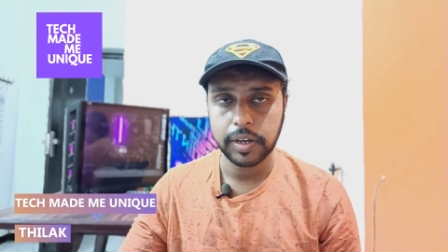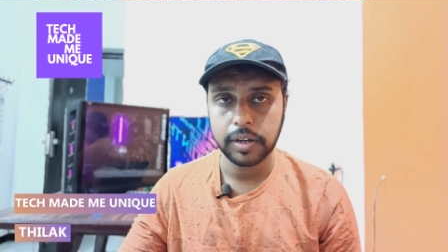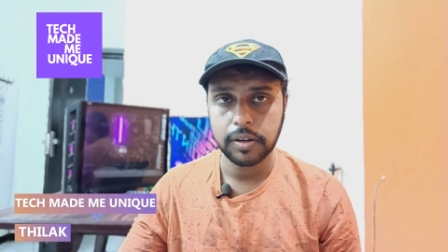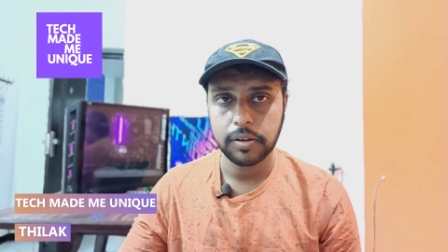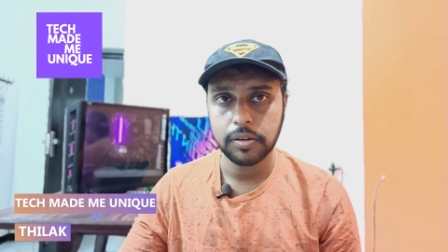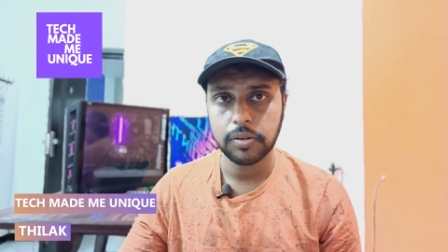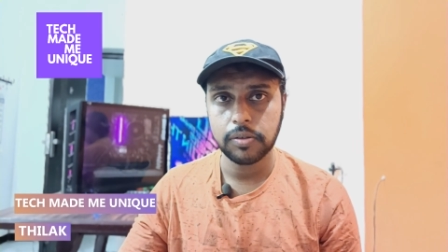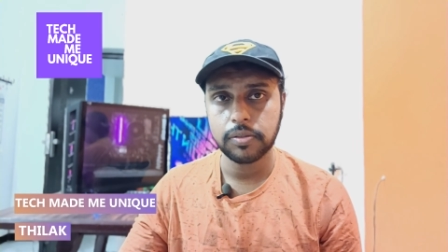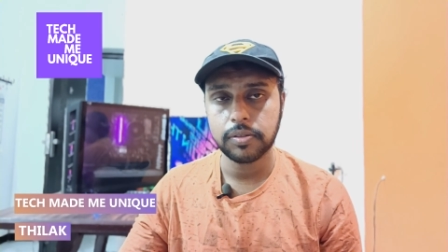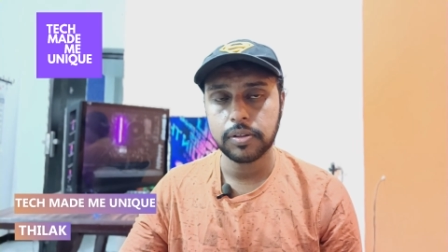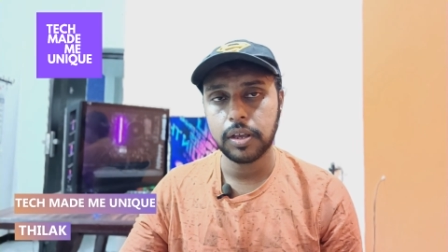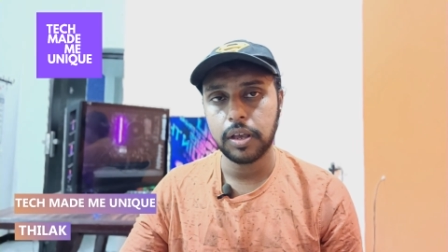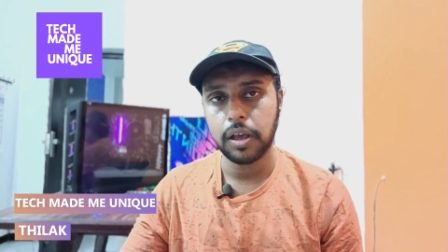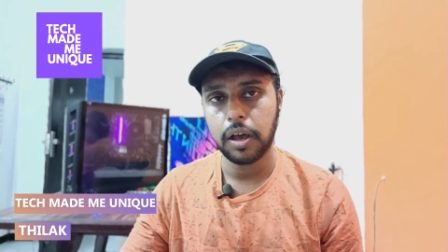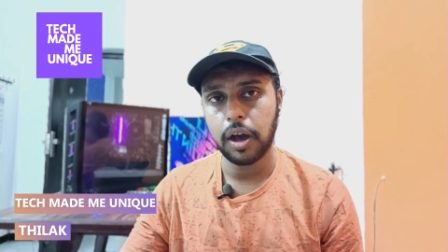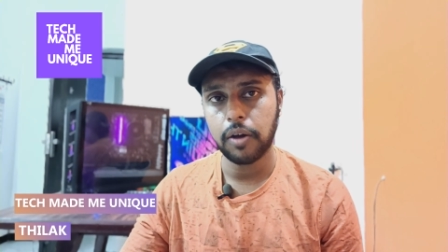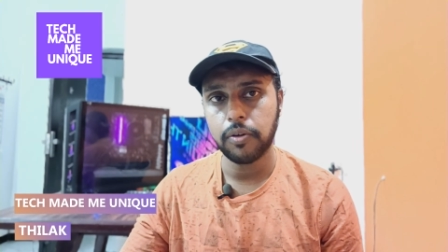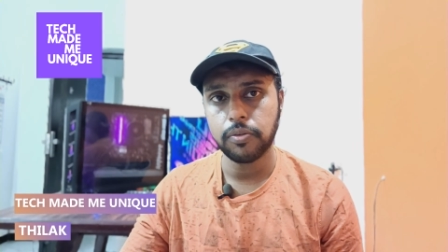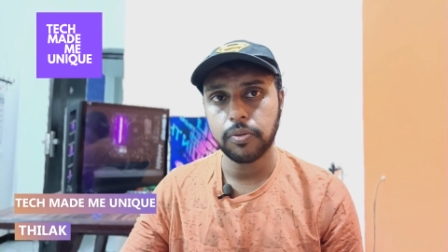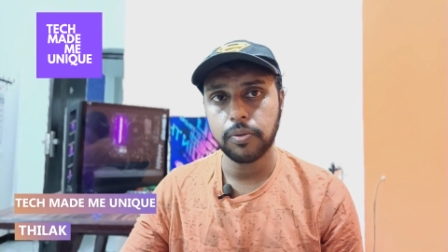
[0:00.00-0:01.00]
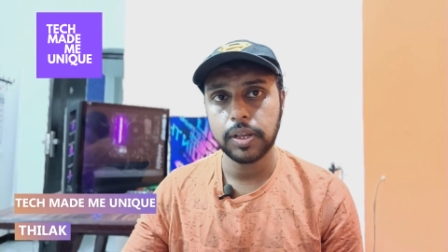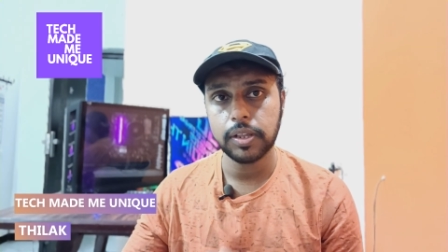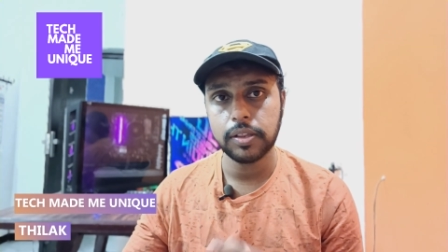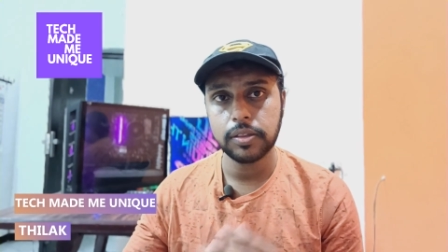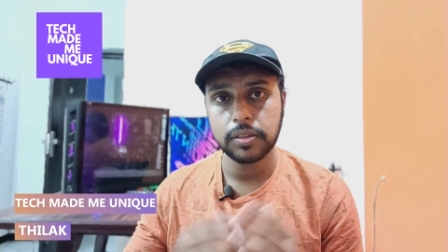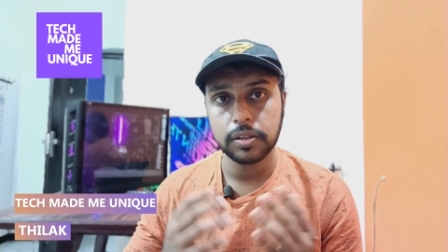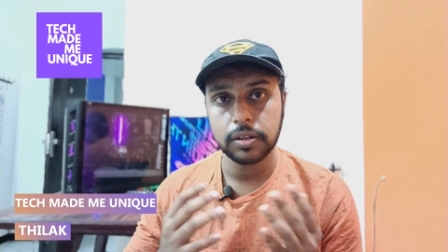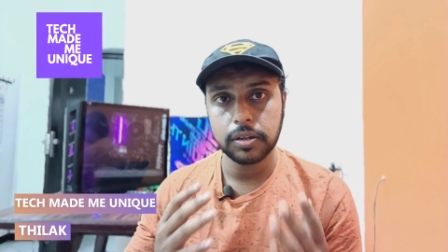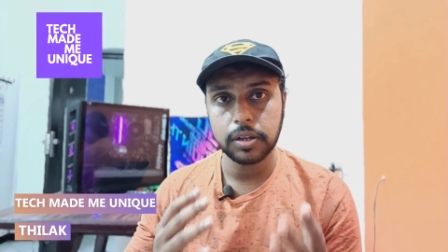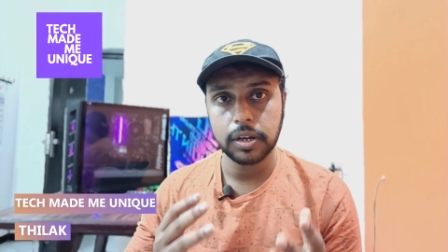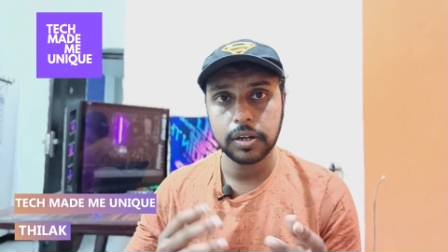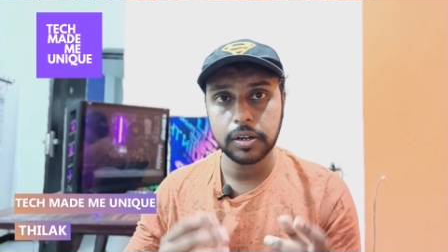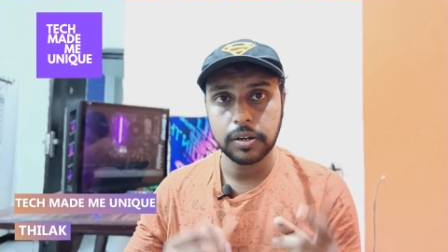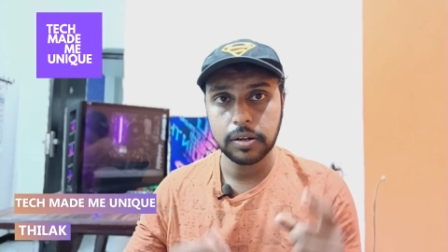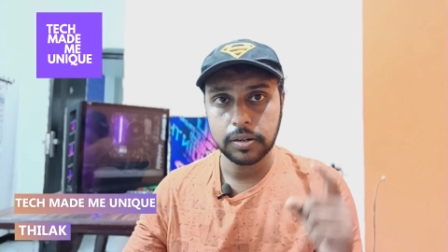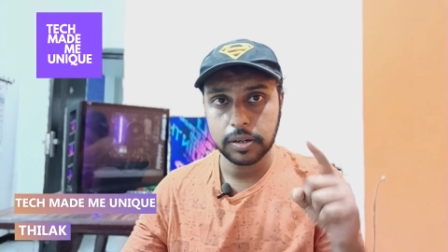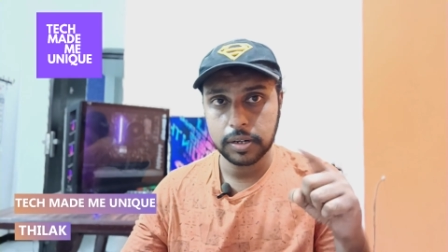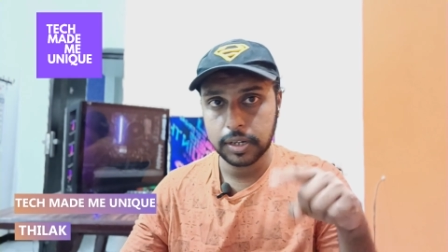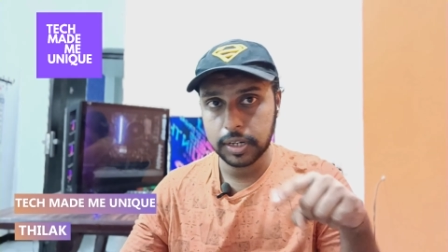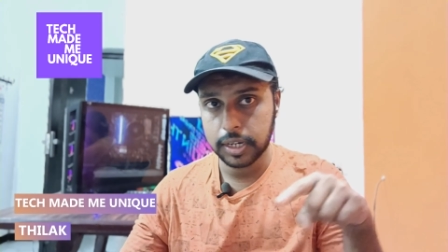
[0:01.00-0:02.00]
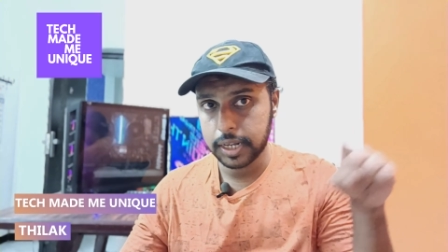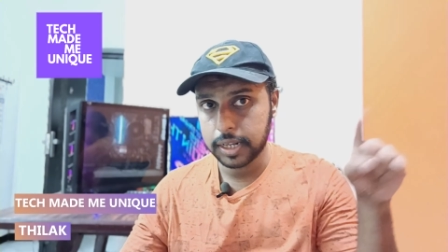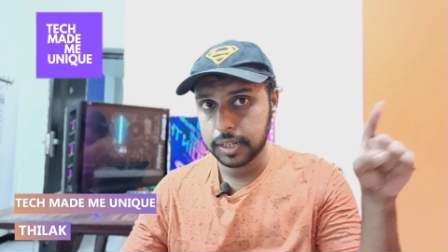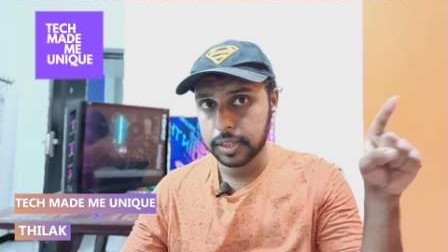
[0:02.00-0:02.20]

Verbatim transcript: today we're going to see how to insert a